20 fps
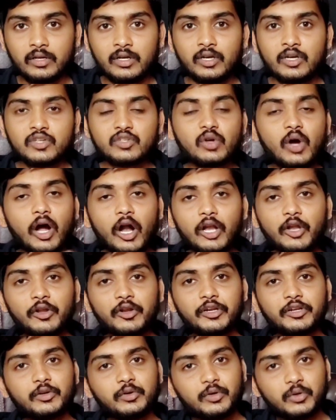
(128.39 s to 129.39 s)
So all you
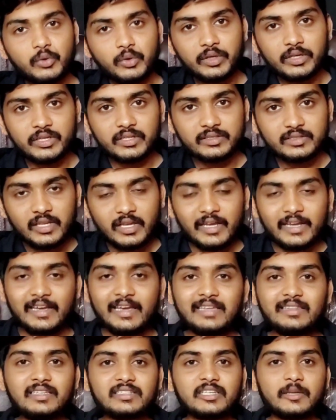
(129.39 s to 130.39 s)
need to do is
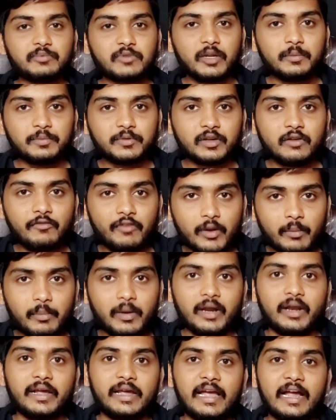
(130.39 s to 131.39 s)
get the subscription from
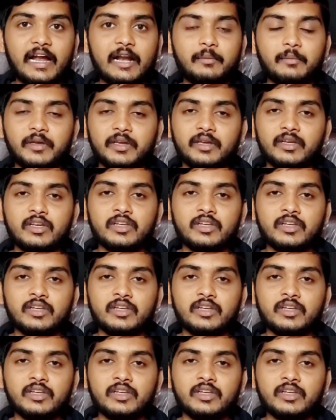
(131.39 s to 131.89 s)
Unacademy.